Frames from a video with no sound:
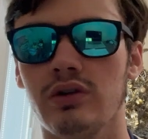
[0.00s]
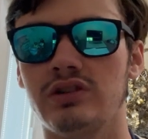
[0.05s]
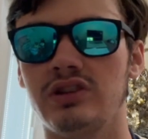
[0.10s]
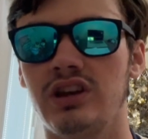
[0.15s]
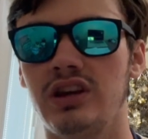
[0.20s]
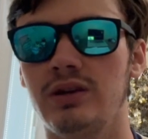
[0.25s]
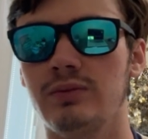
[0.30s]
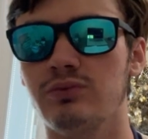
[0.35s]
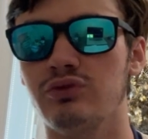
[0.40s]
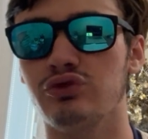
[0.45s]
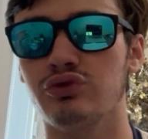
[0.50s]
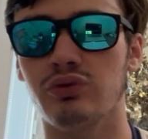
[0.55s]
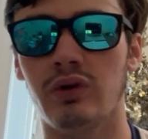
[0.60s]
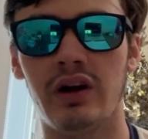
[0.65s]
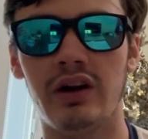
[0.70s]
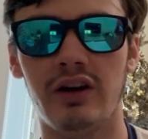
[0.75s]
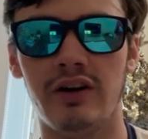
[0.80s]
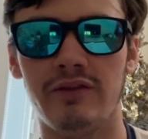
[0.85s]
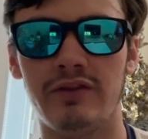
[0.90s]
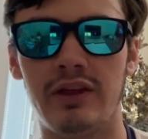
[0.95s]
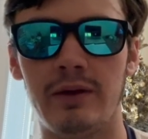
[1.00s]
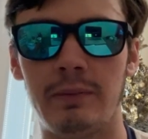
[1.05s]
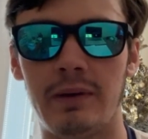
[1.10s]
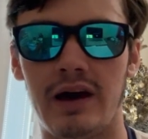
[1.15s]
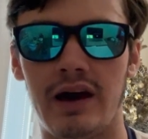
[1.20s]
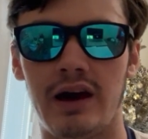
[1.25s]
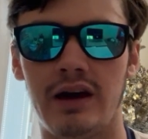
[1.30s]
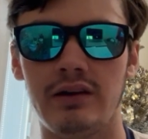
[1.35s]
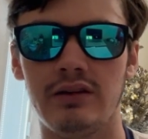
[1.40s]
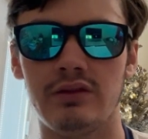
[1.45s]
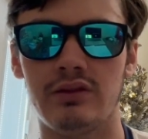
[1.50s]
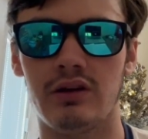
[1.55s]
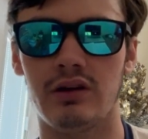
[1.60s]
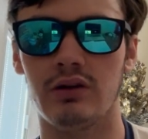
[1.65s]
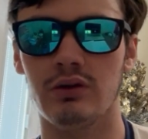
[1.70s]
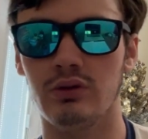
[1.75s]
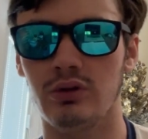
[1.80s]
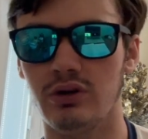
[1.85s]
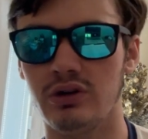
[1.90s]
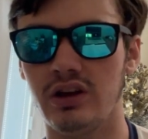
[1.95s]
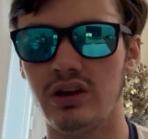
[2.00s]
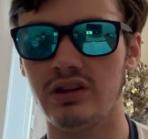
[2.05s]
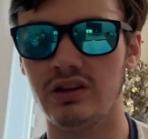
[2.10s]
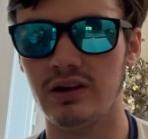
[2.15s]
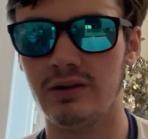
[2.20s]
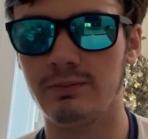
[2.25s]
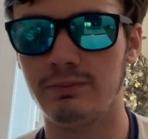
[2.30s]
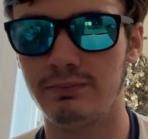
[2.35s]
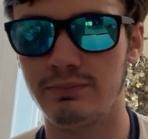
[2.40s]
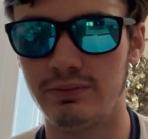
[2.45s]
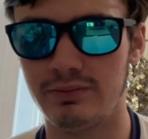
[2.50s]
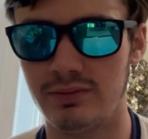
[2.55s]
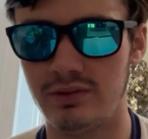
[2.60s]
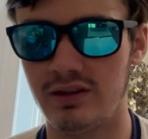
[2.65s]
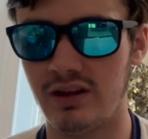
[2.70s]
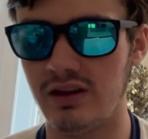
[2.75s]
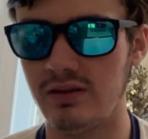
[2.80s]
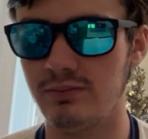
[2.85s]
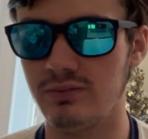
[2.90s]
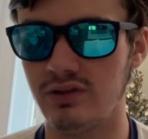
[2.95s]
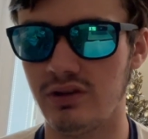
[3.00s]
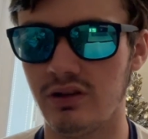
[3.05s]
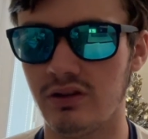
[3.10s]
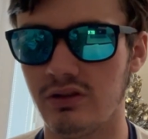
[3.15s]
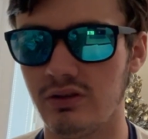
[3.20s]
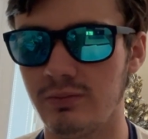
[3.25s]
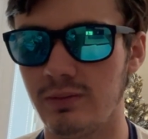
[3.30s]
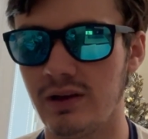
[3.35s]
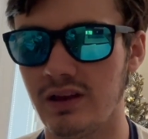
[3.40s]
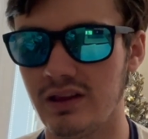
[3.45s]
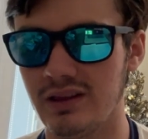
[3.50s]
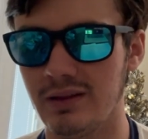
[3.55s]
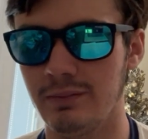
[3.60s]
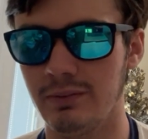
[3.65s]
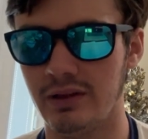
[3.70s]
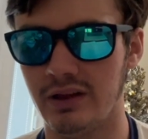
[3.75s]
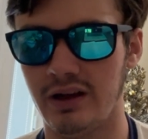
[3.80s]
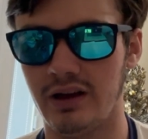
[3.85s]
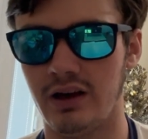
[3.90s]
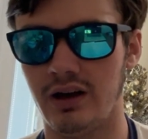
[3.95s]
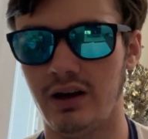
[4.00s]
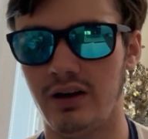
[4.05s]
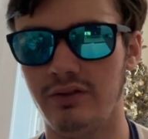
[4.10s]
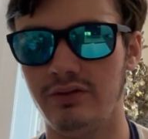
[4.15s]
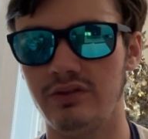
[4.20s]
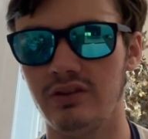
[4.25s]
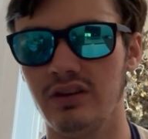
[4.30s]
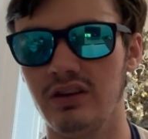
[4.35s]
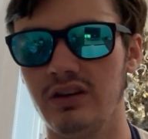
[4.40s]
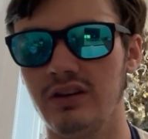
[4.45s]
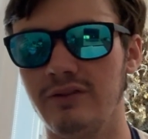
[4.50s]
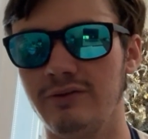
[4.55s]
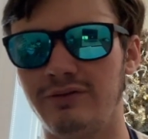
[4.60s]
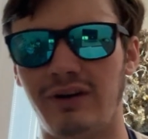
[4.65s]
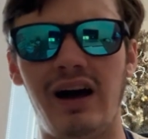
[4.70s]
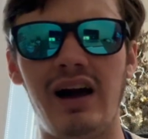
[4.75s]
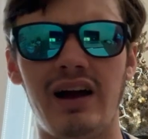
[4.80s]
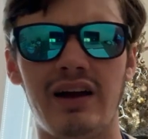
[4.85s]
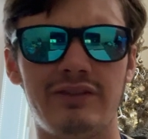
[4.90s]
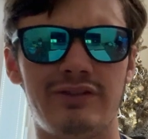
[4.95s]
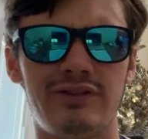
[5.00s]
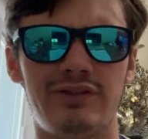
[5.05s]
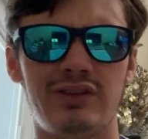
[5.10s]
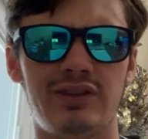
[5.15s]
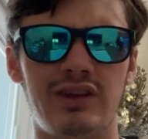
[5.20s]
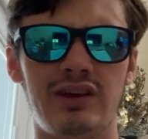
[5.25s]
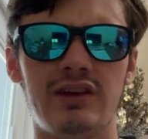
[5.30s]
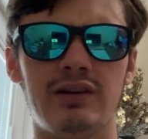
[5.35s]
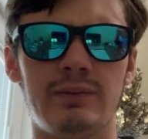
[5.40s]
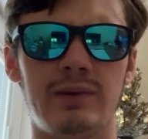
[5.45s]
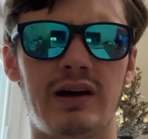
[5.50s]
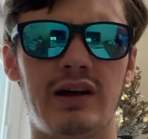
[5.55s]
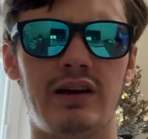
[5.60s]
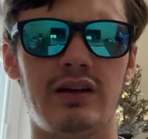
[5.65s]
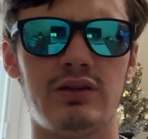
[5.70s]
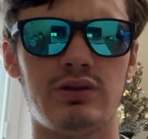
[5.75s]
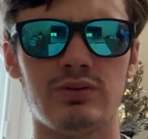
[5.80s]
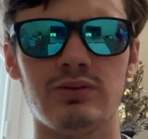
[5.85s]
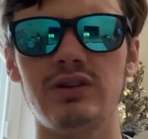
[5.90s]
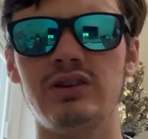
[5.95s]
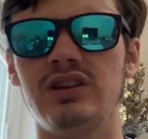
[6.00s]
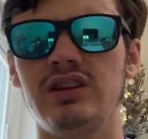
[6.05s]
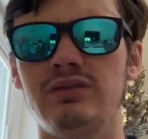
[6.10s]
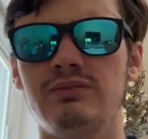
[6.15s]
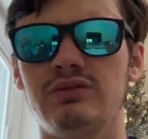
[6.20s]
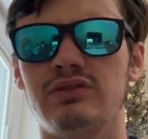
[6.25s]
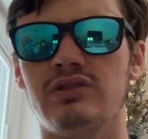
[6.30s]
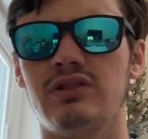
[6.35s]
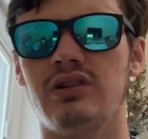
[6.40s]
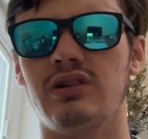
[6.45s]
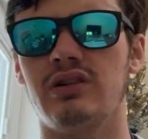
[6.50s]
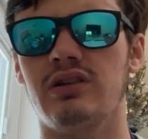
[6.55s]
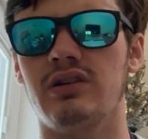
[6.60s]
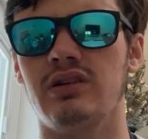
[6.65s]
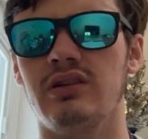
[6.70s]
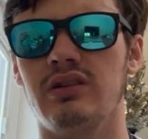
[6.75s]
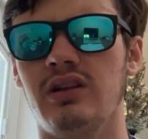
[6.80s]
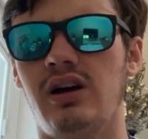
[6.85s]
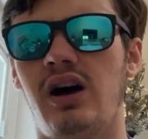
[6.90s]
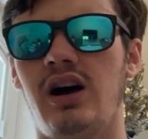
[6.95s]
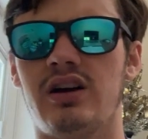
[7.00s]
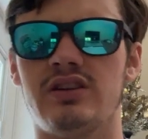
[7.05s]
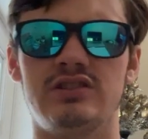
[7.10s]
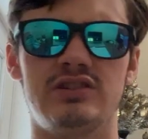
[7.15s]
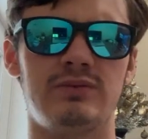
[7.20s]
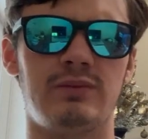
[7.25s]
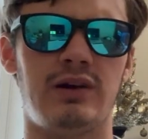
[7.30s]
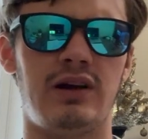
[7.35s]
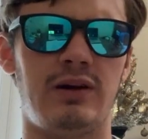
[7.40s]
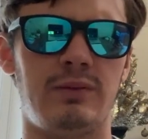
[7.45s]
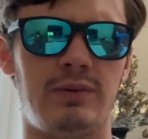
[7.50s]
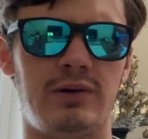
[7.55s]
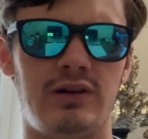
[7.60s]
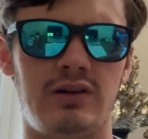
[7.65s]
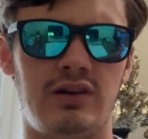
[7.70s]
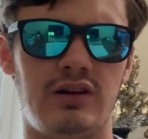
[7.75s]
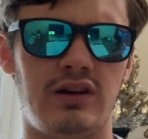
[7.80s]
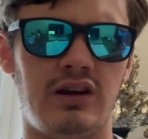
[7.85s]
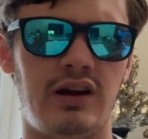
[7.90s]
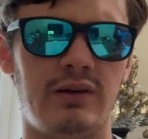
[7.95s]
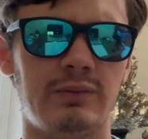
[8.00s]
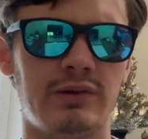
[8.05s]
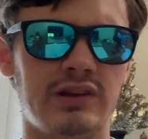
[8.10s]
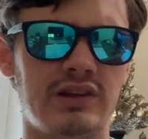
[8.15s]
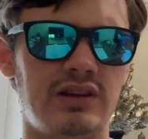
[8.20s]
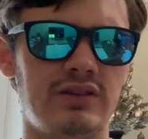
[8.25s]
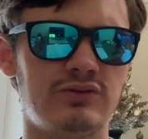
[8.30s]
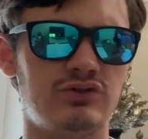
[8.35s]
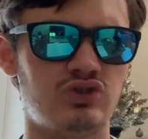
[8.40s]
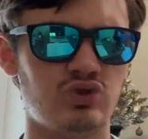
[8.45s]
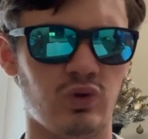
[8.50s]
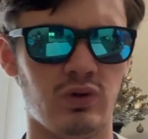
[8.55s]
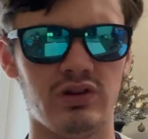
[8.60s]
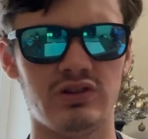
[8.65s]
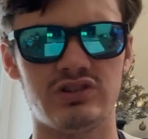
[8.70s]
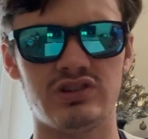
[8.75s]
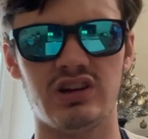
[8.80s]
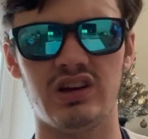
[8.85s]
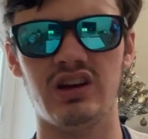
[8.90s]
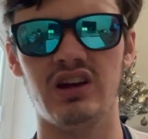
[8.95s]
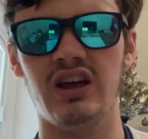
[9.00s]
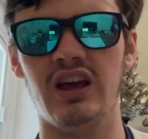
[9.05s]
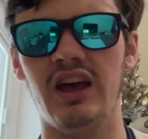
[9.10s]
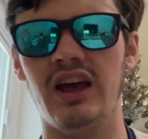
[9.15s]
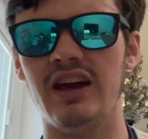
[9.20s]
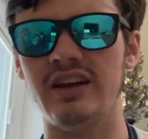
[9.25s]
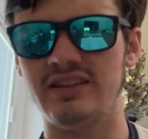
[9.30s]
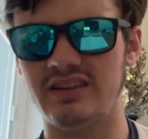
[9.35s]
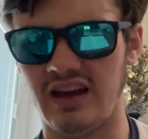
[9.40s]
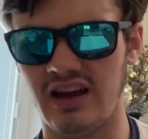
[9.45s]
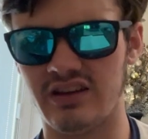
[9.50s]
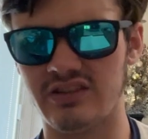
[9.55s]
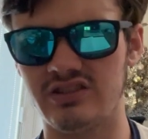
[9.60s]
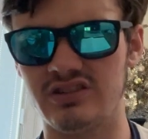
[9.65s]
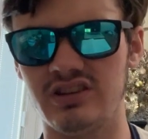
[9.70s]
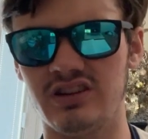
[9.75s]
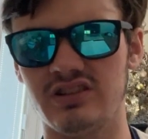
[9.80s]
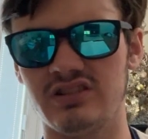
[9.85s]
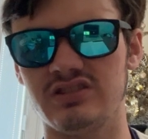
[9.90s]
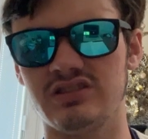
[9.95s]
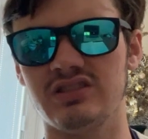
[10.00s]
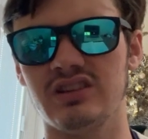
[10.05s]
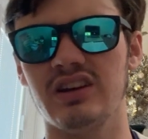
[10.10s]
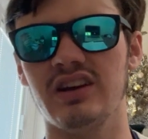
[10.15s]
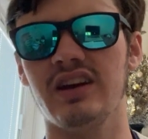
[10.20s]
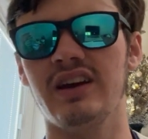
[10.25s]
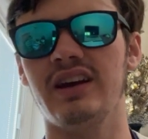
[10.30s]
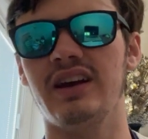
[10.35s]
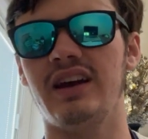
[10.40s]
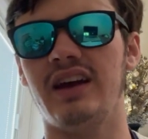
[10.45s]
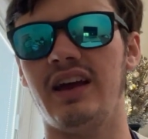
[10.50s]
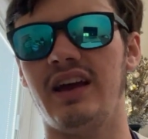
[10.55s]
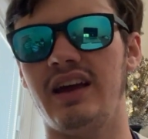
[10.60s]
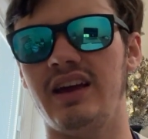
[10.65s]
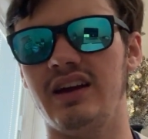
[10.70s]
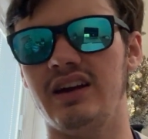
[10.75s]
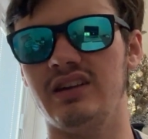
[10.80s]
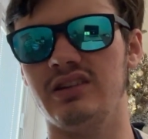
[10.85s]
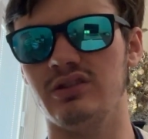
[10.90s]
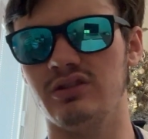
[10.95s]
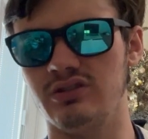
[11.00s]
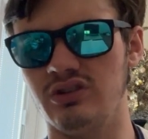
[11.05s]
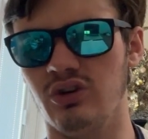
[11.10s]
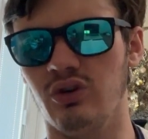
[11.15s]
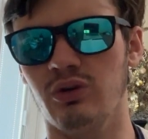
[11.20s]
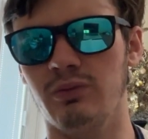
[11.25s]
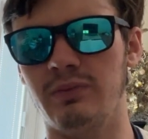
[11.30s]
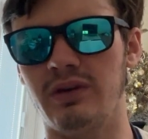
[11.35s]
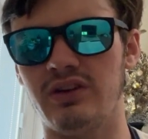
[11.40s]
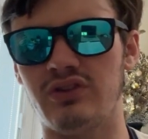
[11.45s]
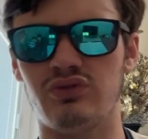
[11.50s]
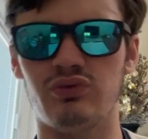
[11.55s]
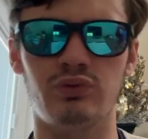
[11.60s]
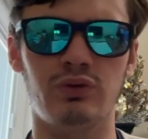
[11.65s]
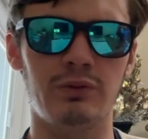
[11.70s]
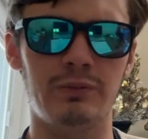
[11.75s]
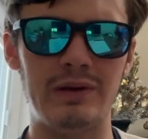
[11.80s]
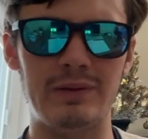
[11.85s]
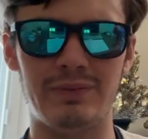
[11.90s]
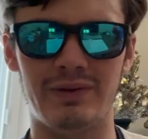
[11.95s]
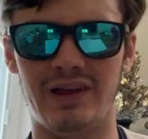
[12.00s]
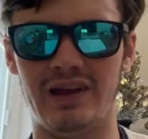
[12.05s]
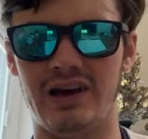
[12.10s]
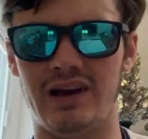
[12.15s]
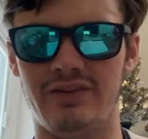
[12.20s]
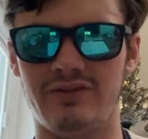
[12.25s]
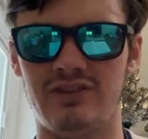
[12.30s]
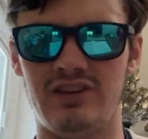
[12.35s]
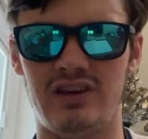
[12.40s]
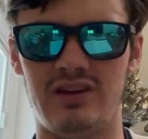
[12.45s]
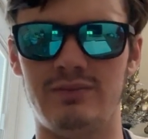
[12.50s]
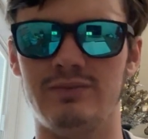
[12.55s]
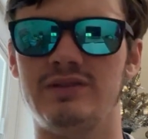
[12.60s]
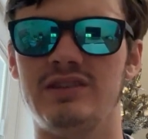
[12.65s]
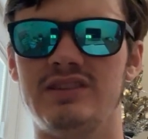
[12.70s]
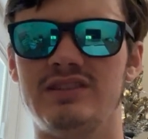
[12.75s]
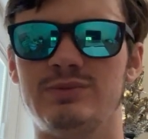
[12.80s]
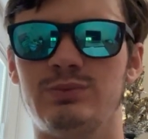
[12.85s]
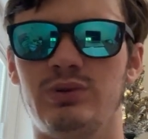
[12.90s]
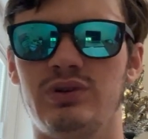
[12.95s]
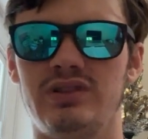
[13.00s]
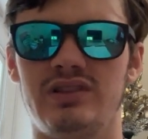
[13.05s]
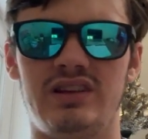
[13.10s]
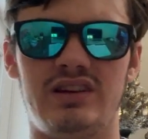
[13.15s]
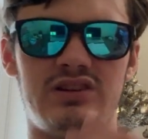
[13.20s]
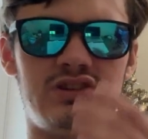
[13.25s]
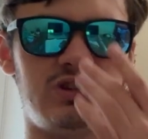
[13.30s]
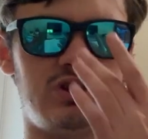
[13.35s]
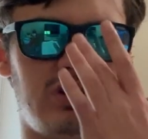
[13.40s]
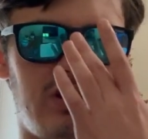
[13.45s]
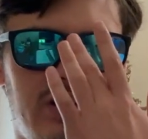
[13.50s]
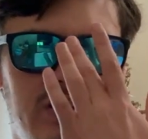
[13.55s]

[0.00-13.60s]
teams right off the bat that are looking like teams that could be in the playoffs. Five, if you think about it. Three teams are locks, in my opinion. I believe Georgia, Texas, and Ole Miss will be playoff teams this point next year. I